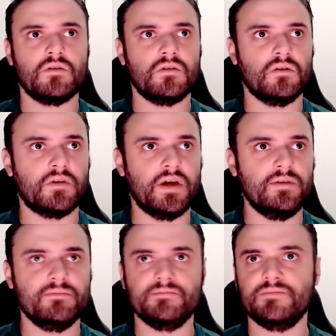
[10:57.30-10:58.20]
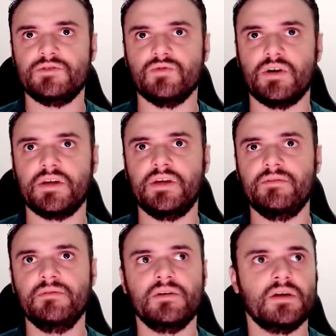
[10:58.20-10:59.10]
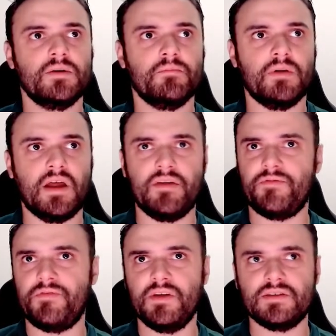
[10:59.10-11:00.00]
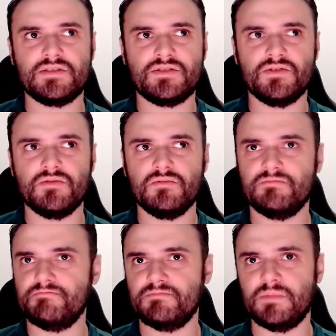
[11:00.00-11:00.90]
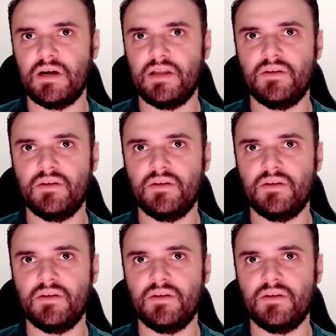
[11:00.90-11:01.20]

Okay, it's working, but I think still a little